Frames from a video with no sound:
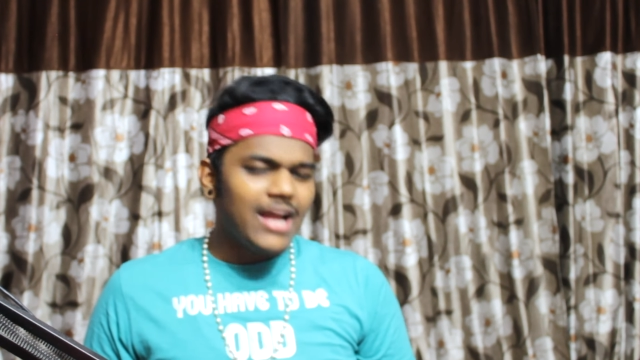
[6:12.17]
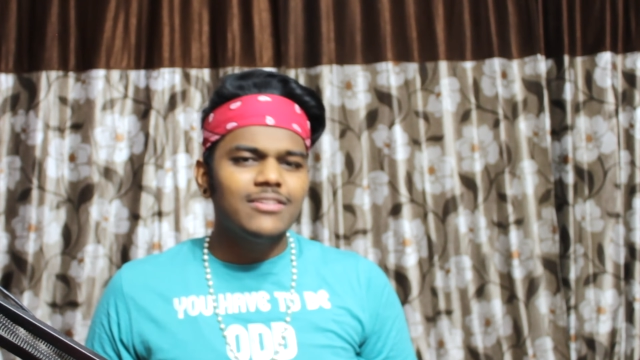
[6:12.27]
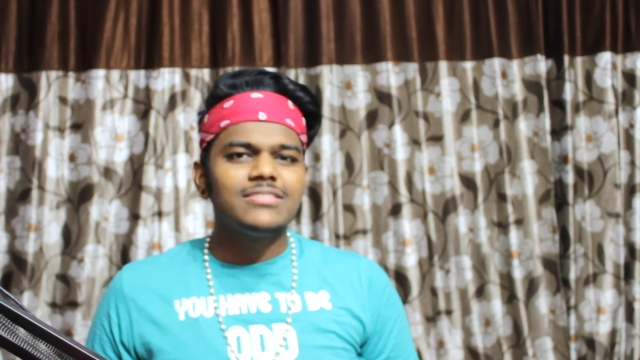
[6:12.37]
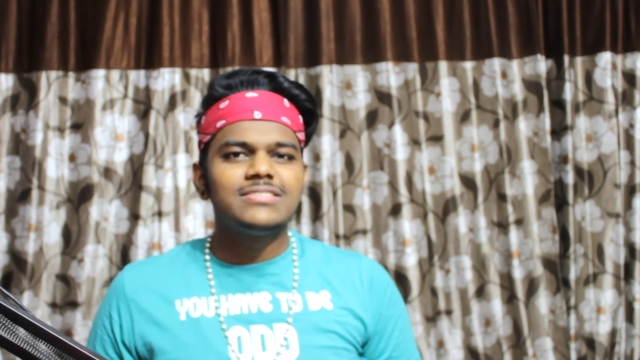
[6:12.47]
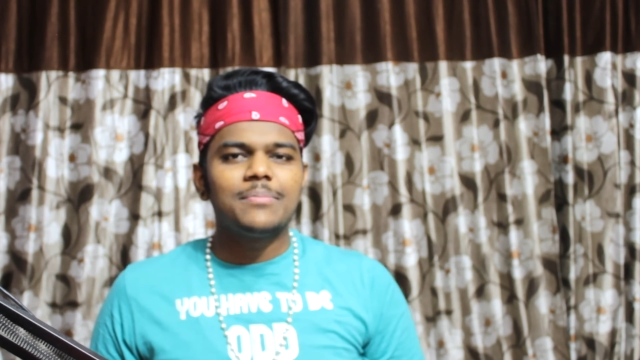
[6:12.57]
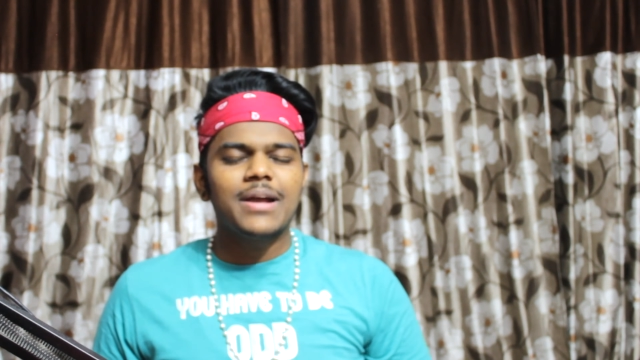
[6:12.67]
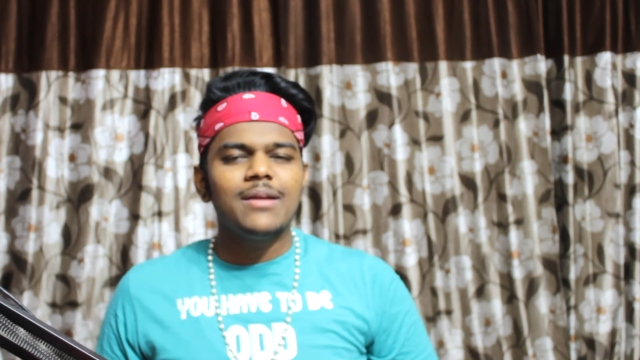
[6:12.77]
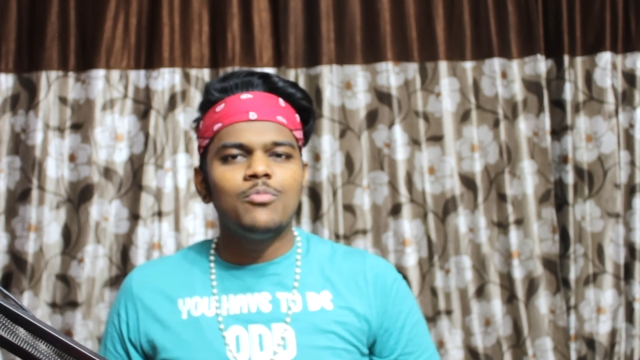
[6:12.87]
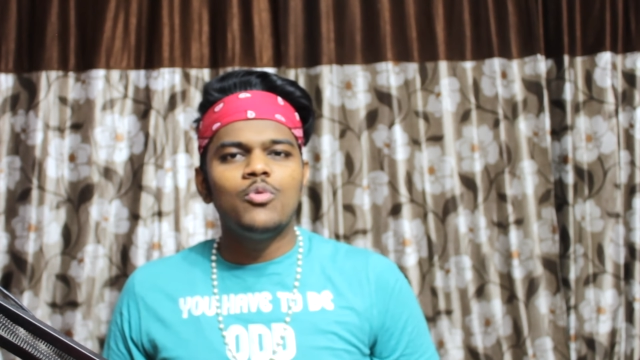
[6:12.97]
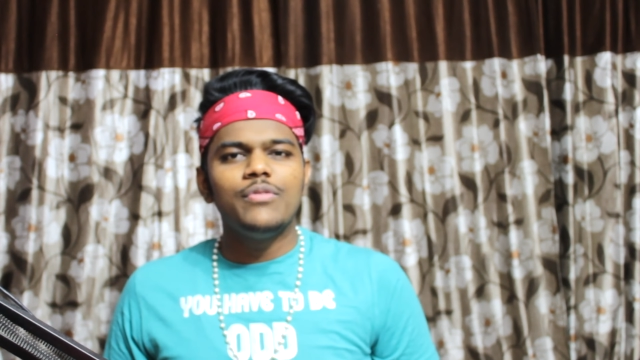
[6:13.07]
I don't know. In some
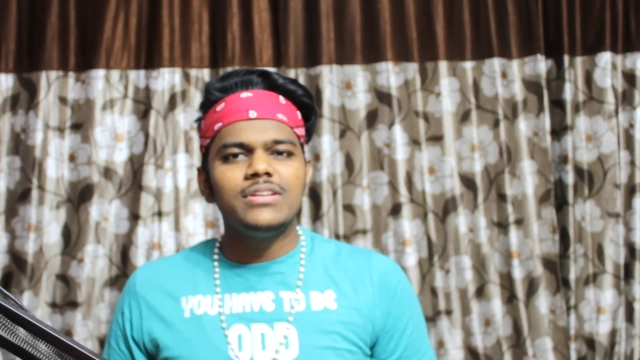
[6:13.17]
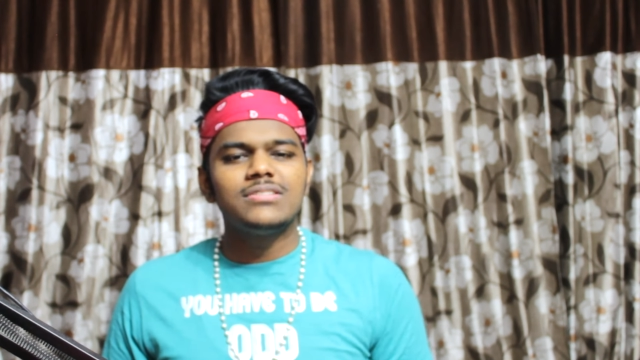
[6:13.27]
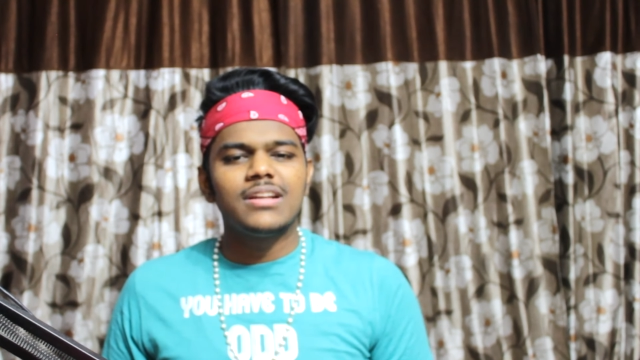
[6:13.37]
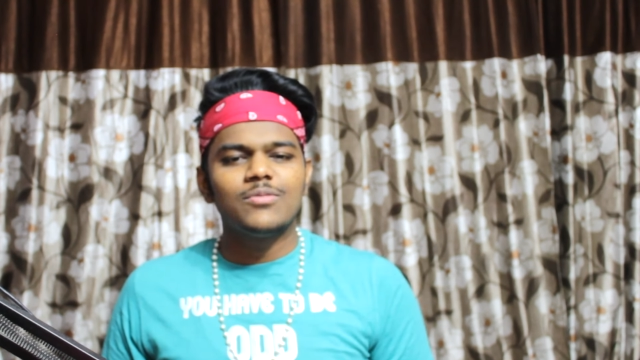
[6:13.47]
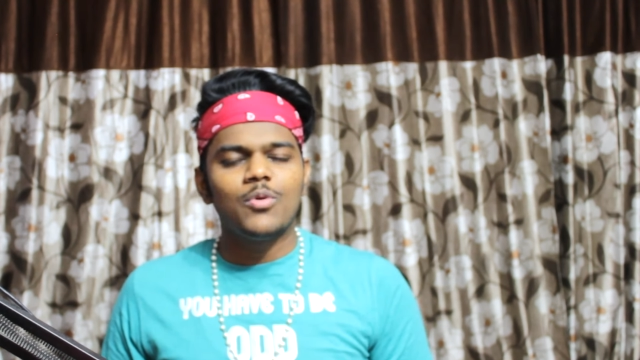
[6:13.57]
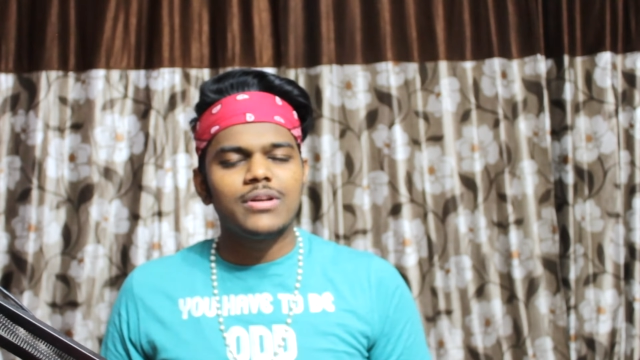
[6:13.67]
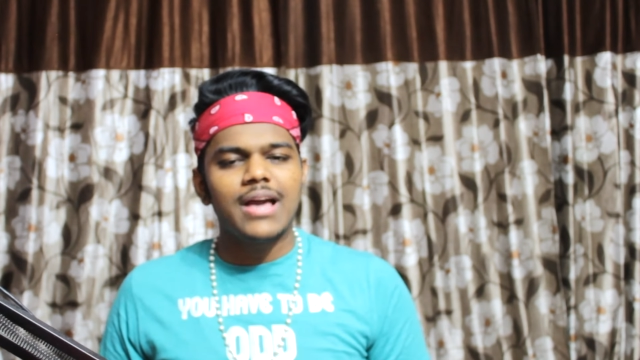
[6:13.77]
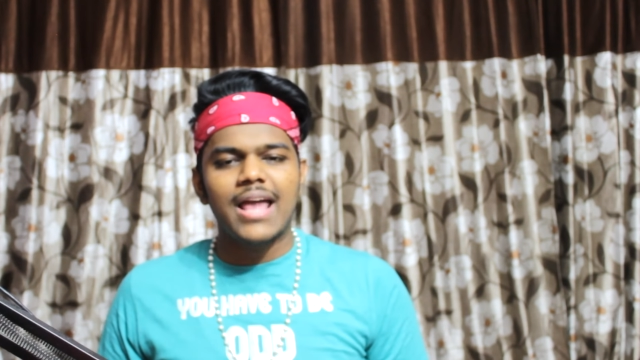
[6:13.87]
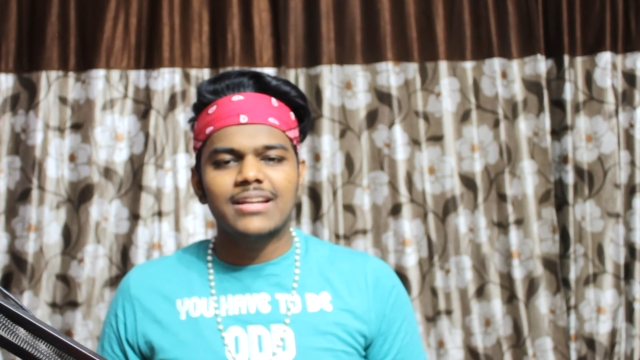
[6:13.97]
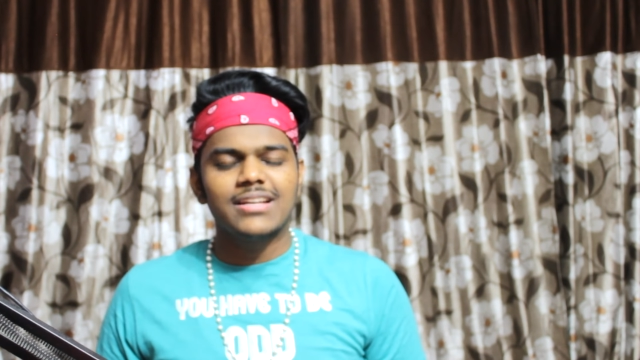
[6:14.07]
kind of movies, like one
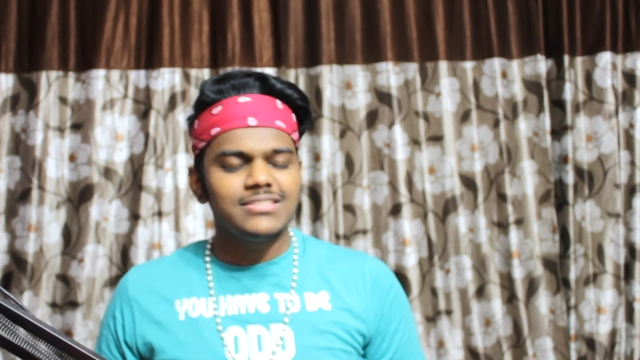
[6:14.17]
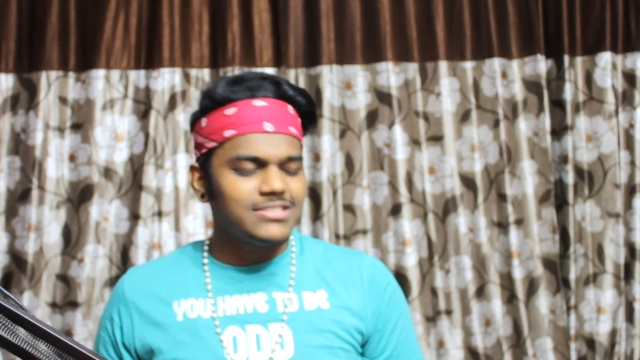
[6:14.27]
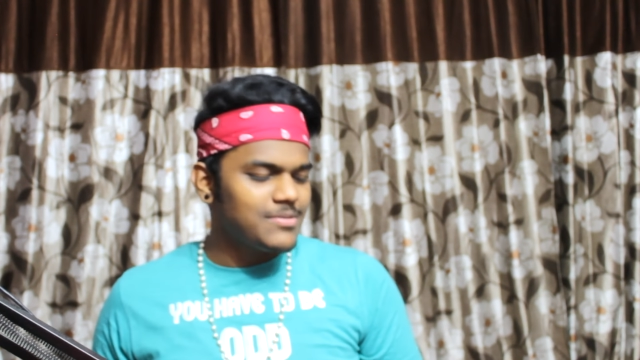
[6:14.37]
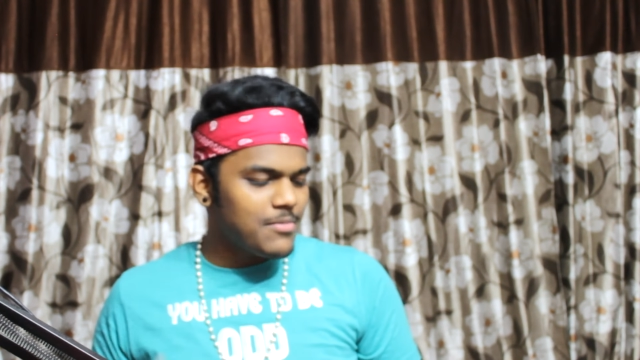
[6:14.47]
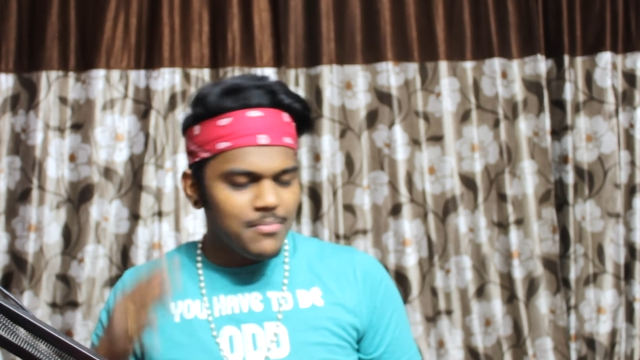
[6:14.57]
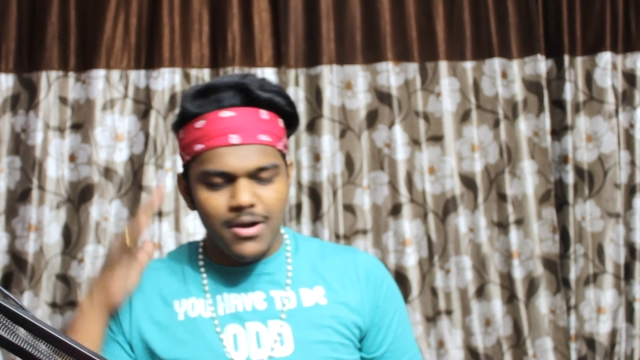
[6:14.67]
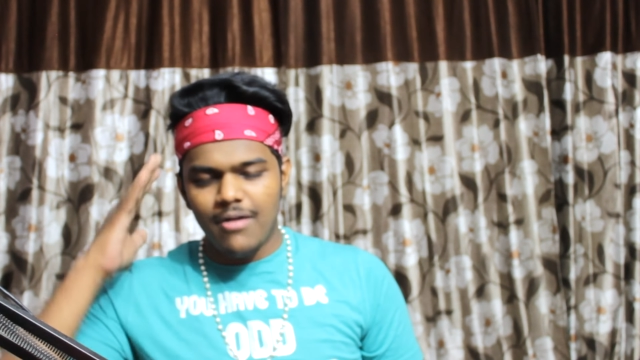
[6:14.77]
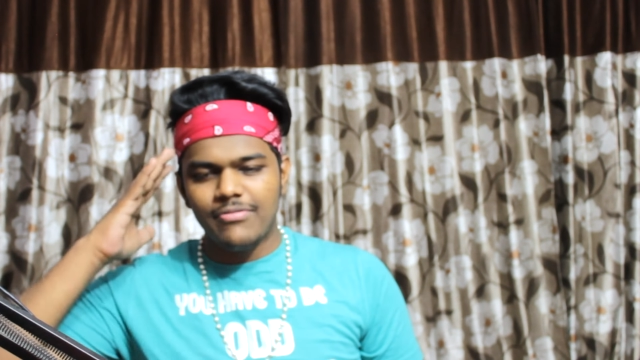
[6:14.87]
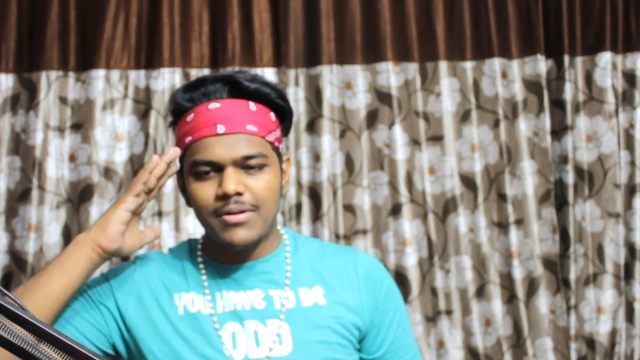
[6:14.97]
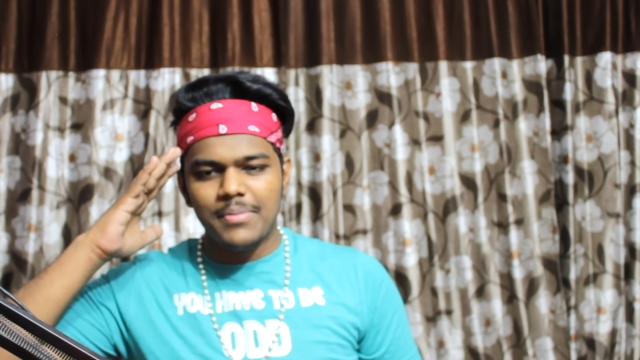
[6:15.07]
character, I just remember
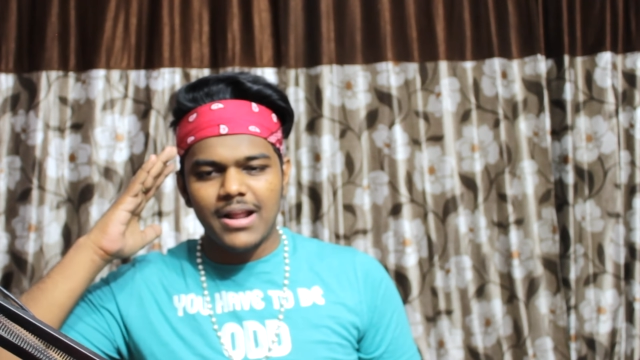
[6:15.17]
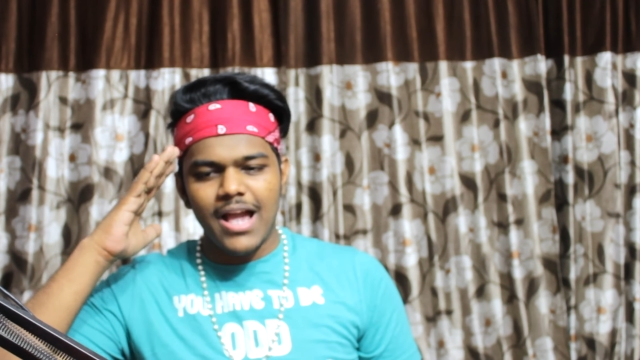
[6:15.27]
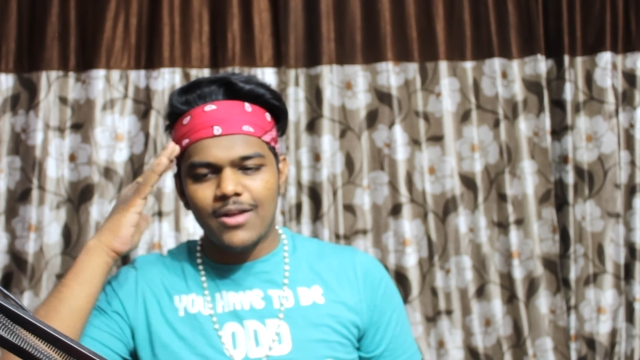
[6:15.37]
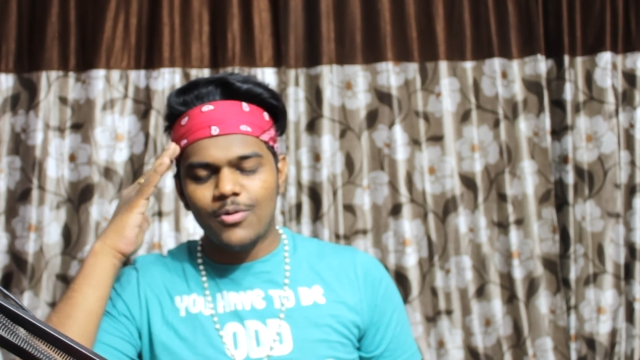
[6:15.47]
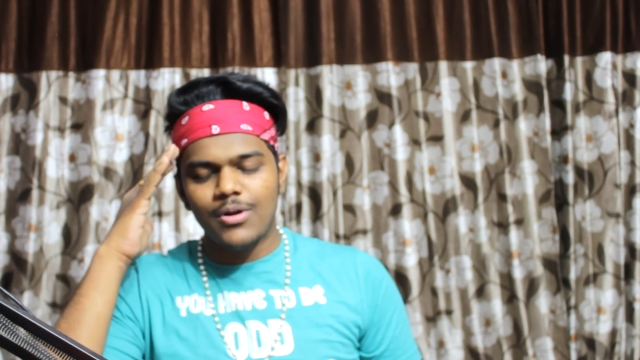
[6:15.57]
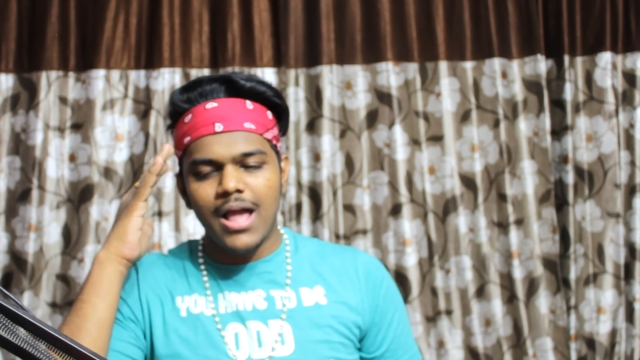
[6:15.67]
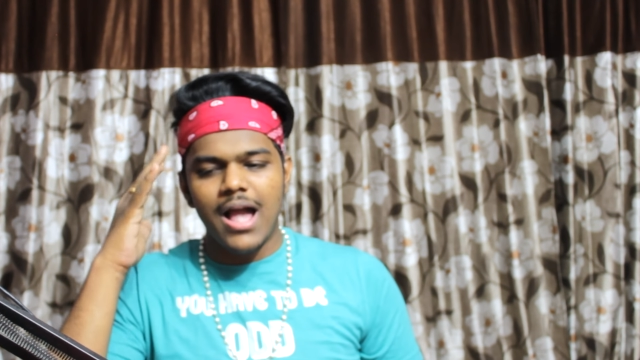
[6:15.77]
of her, but I don't.